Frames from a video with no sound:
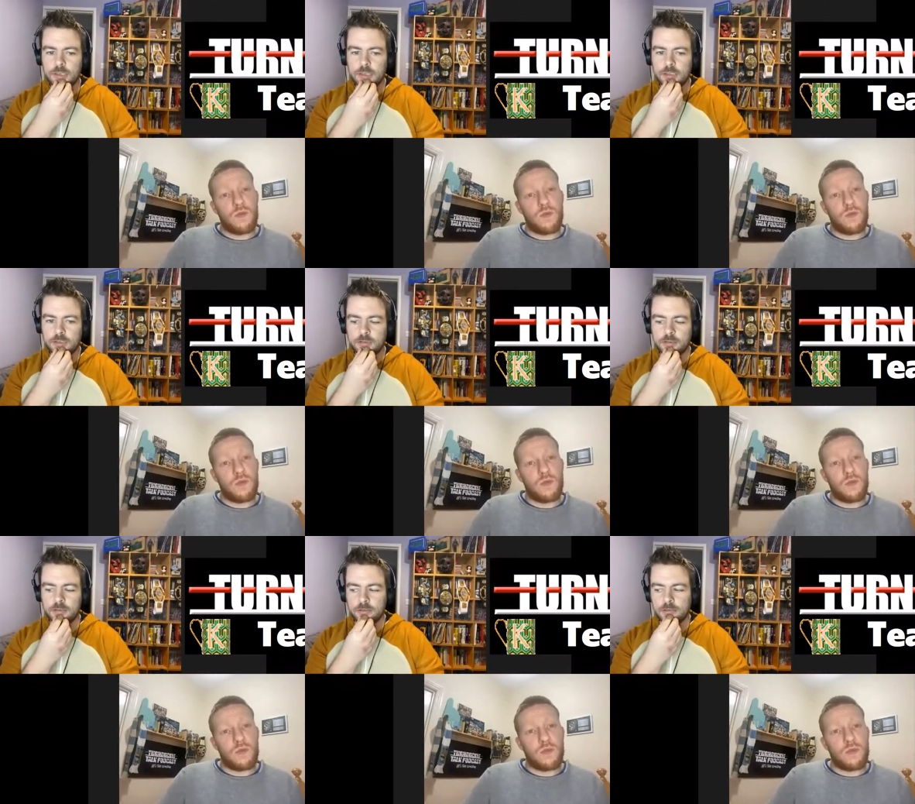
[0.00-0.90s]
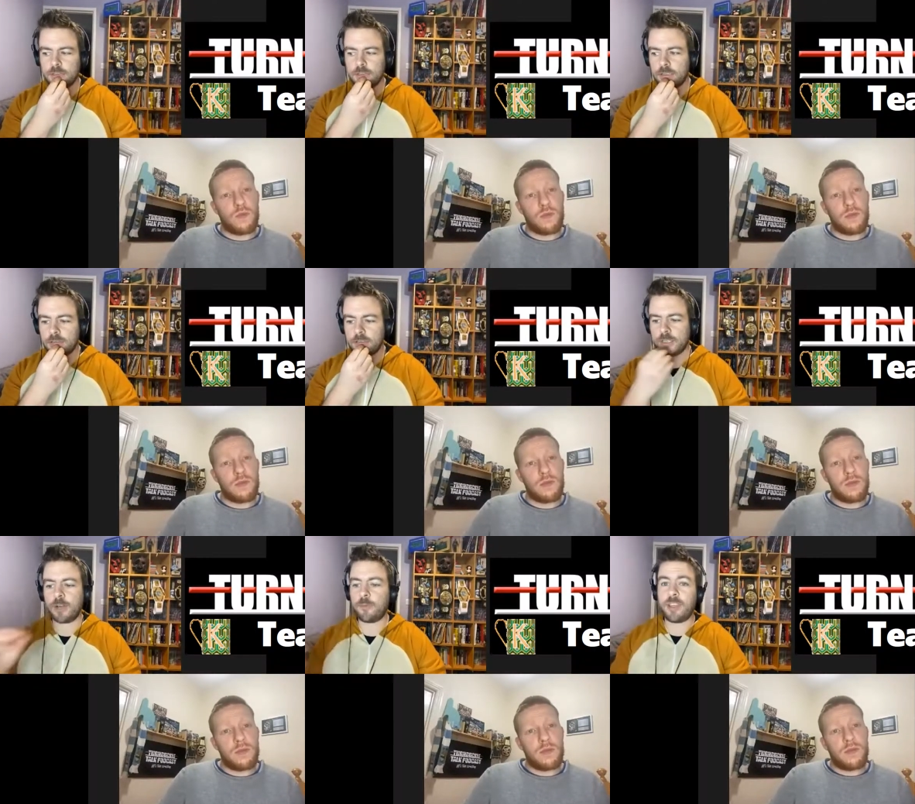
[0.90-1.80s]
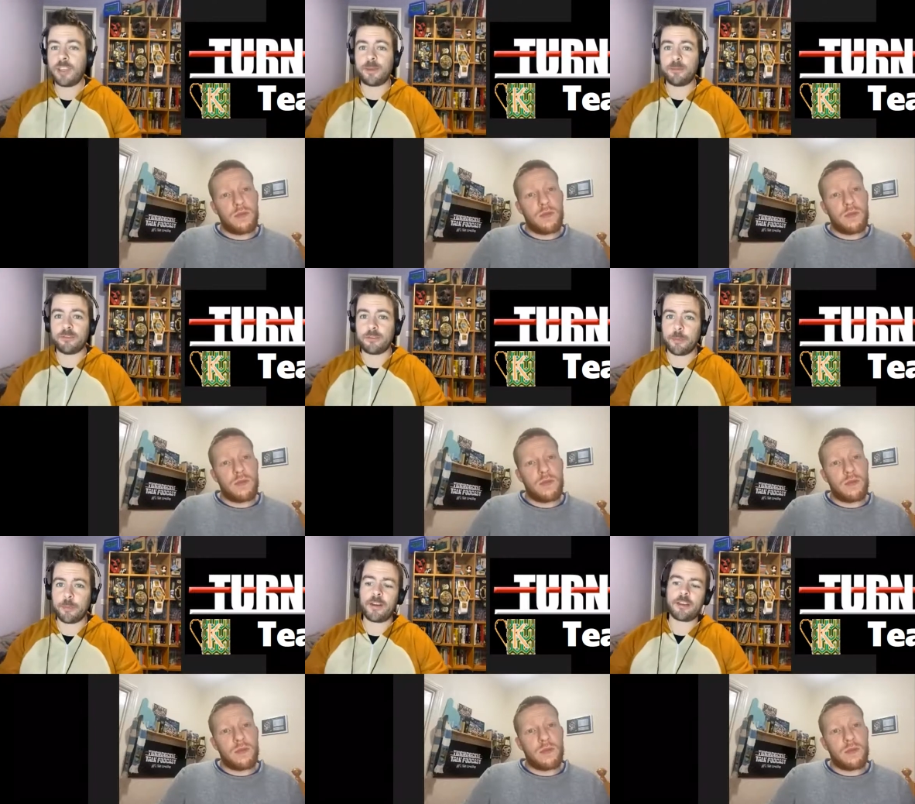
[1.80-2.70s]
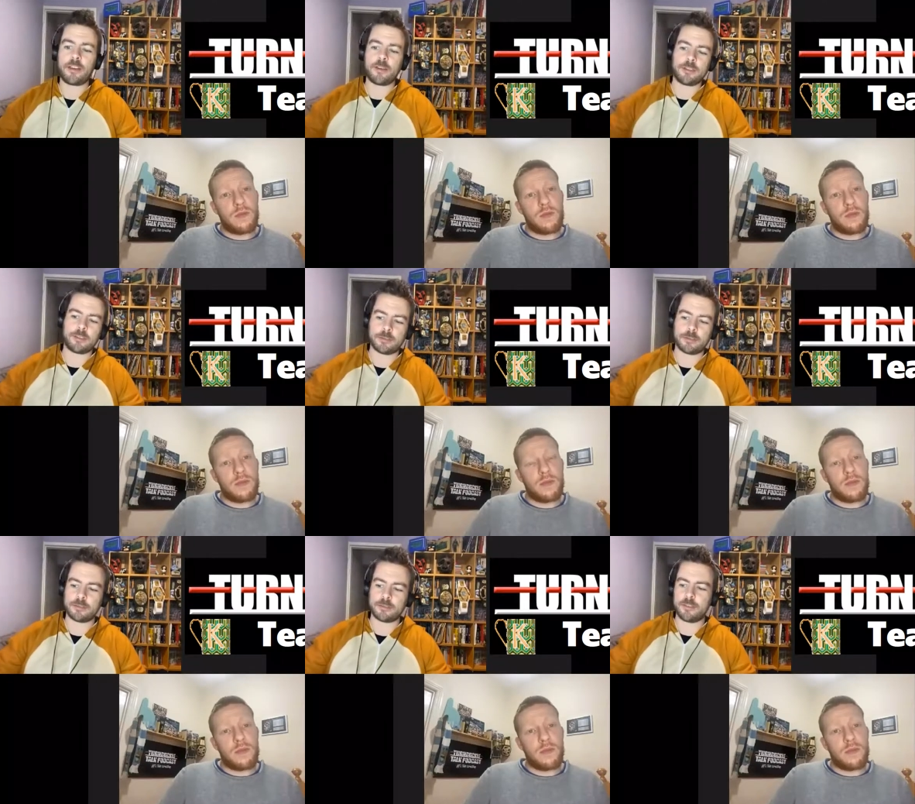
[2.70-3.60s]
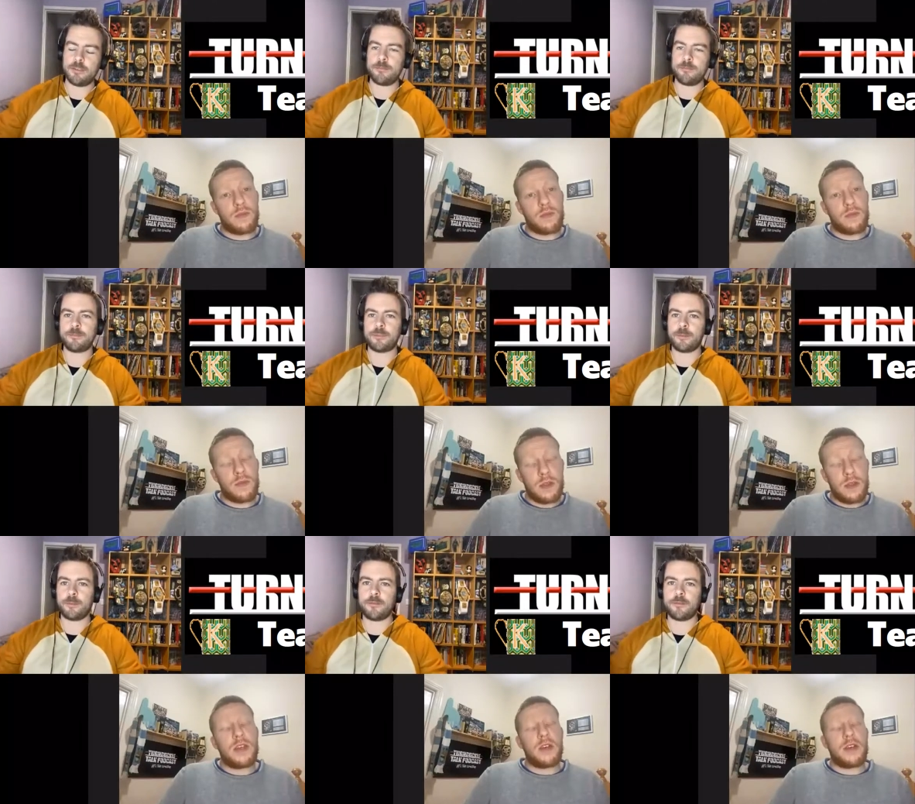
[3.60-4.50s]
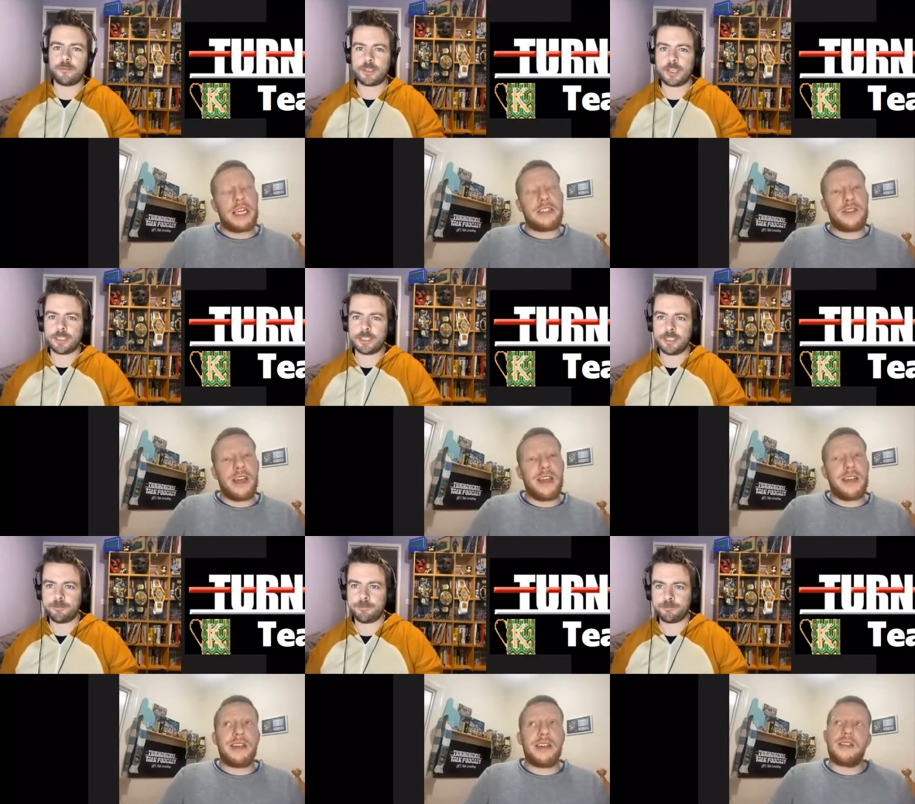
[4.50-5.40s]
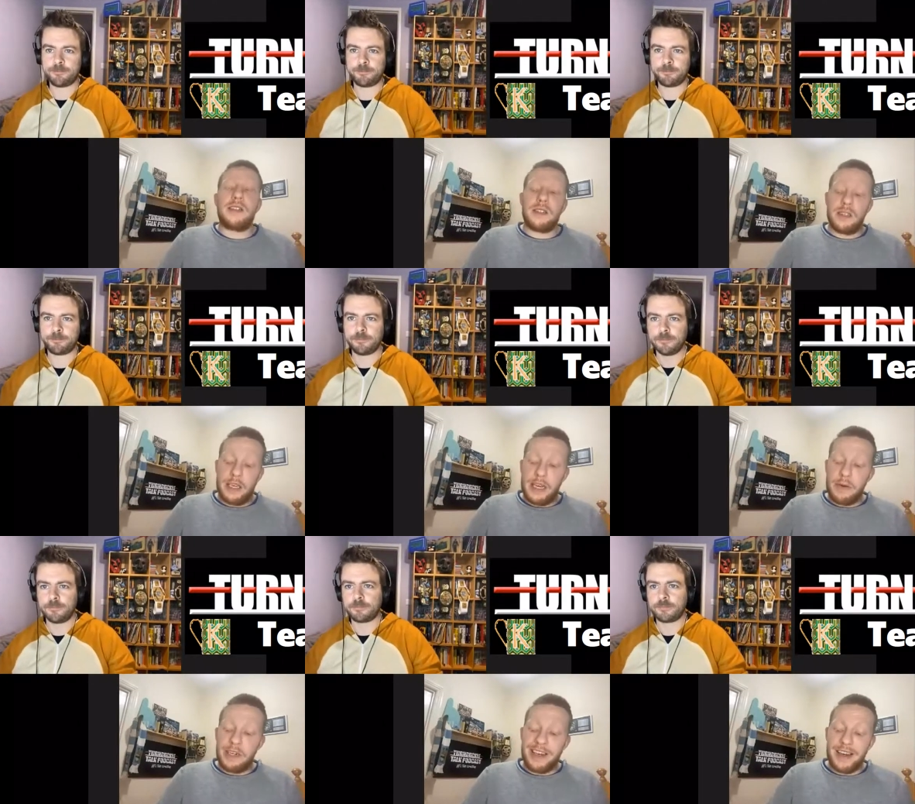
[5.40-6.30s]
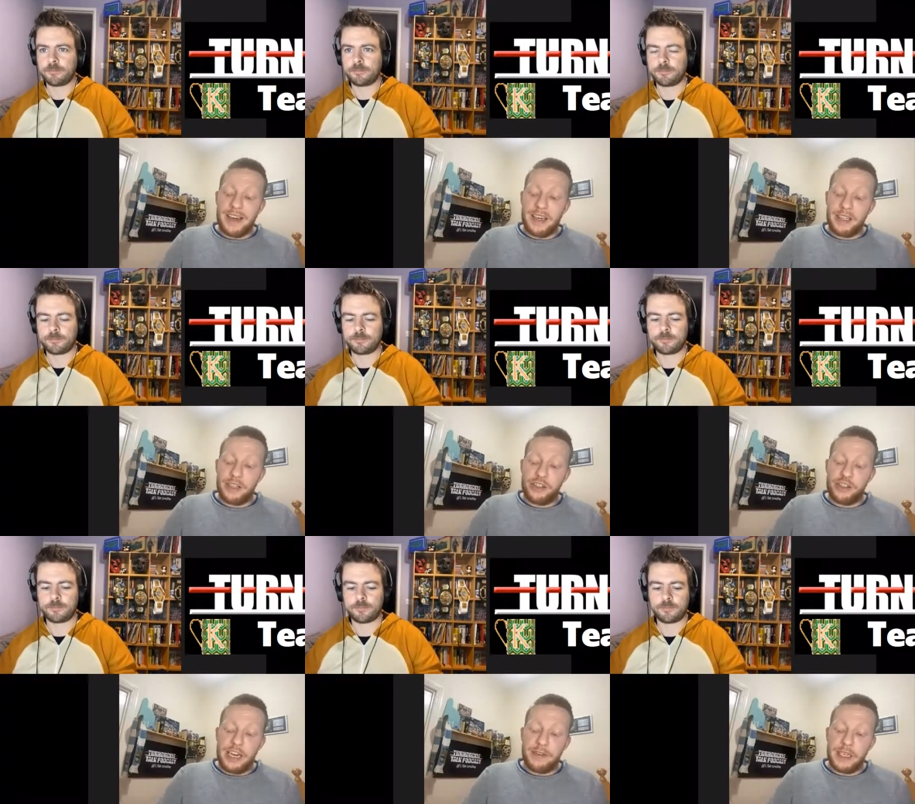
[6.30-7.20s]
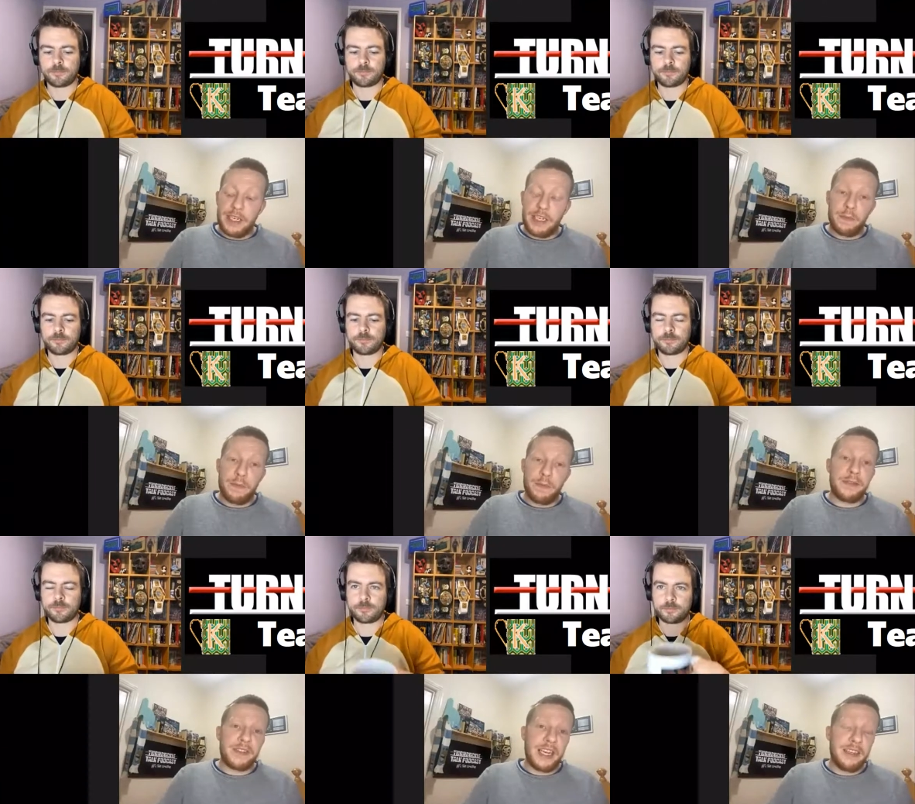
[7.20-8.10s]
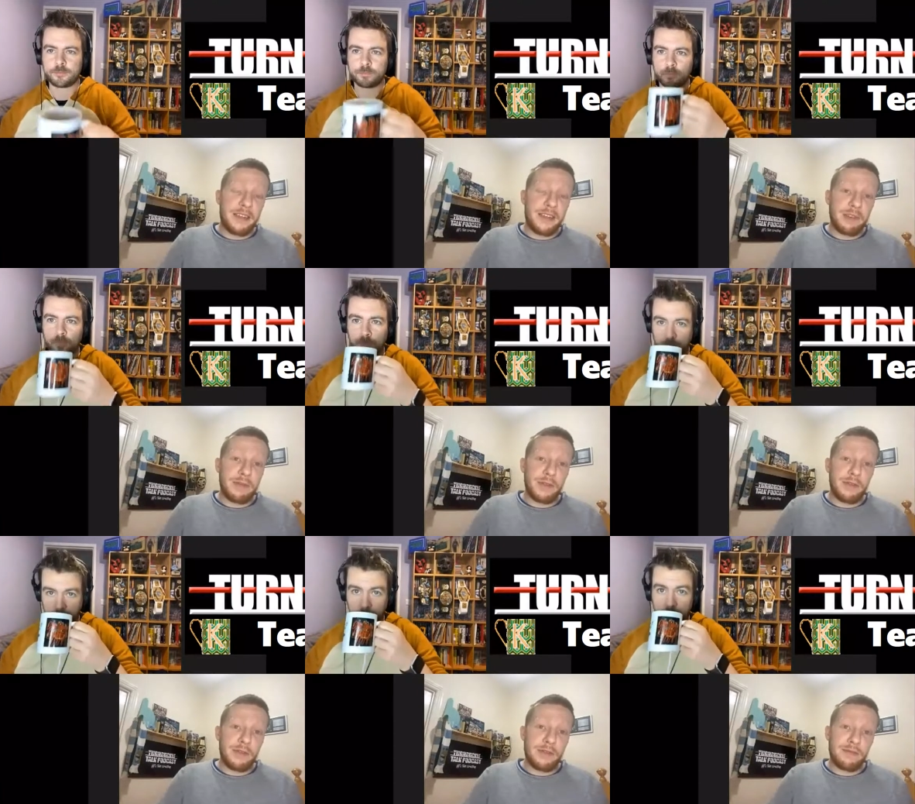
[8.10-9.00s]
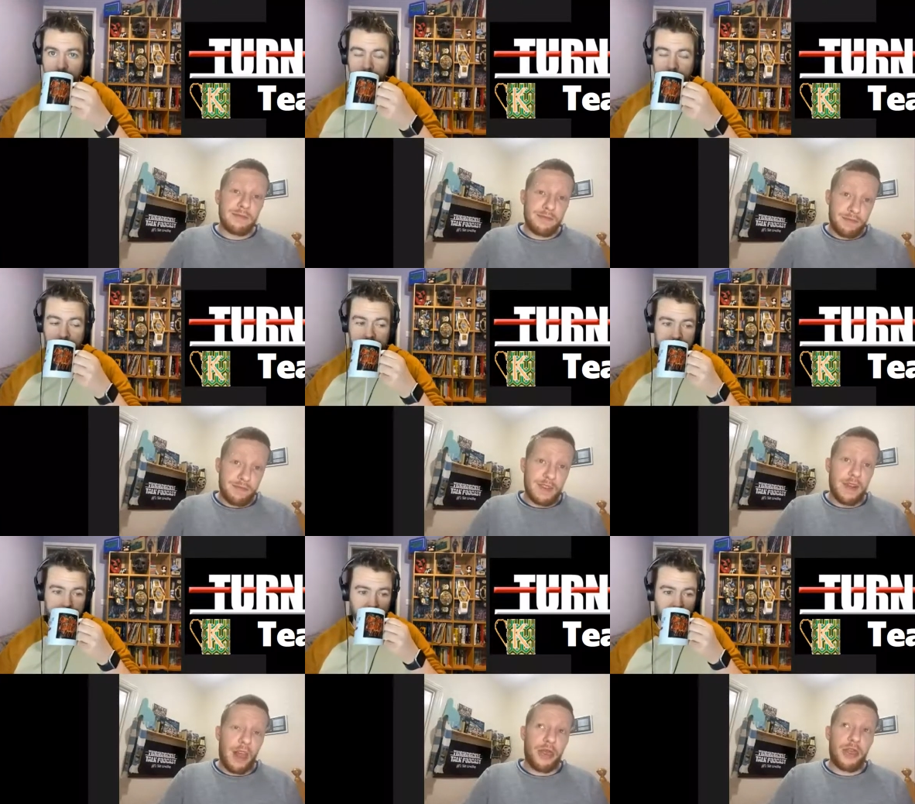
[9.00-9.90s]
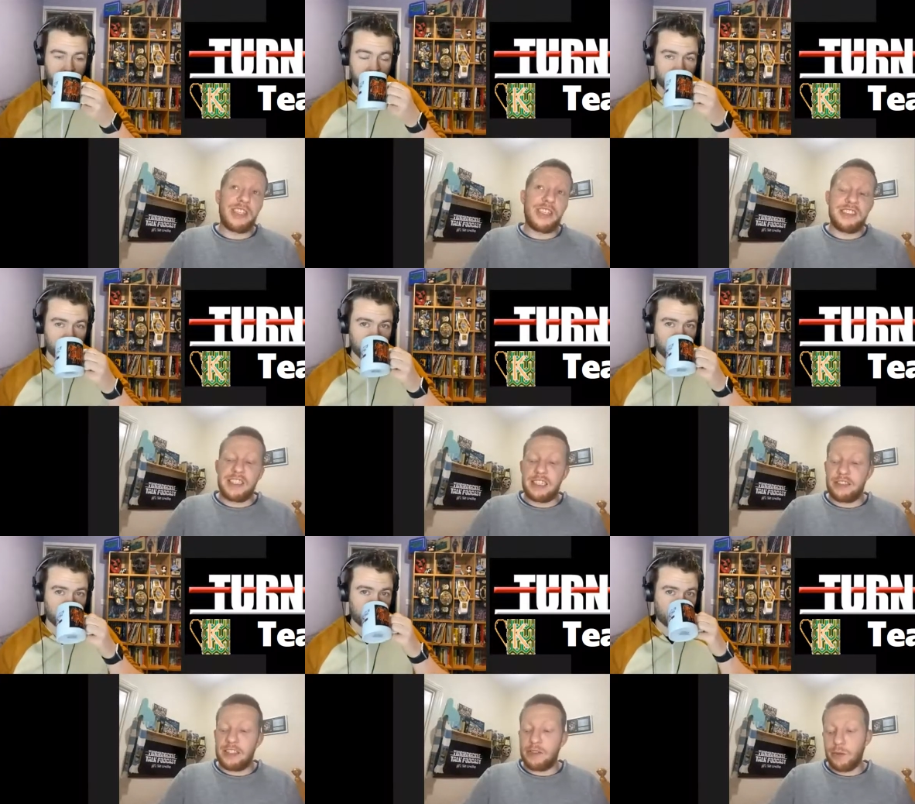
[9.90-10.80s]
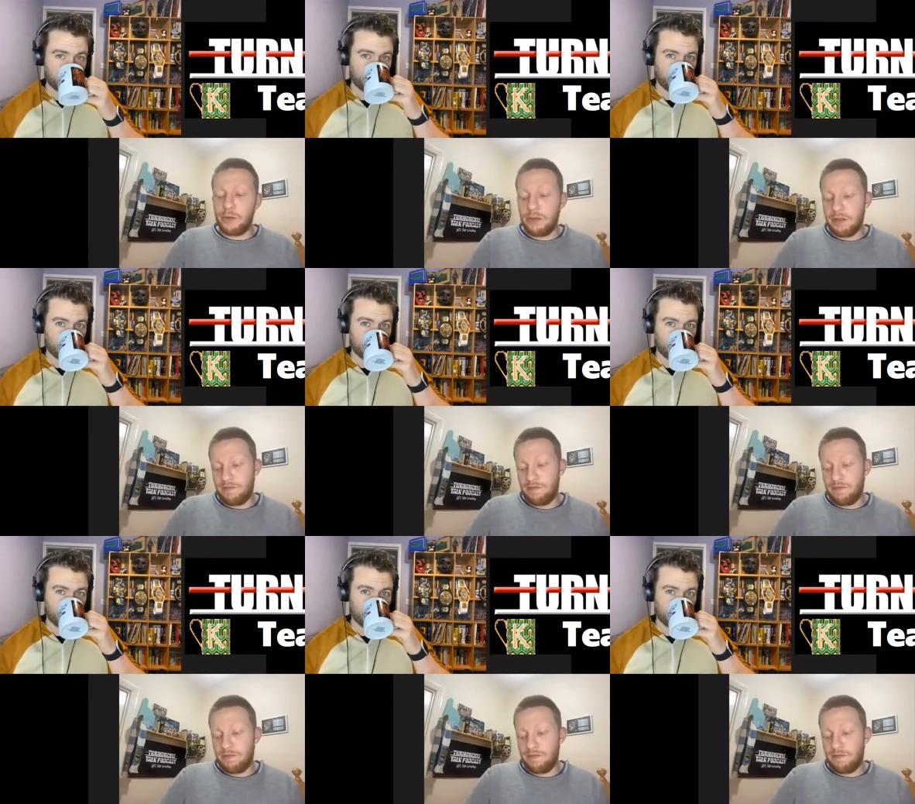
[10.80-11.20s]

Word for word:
Speaker 1: on, and, and we had people from America, which was fun. Somebody from That's, Tennessee.
Speaker 2: Yeah, with a guy sharing his birthday with us. Mm, yeah, thirty-six years old.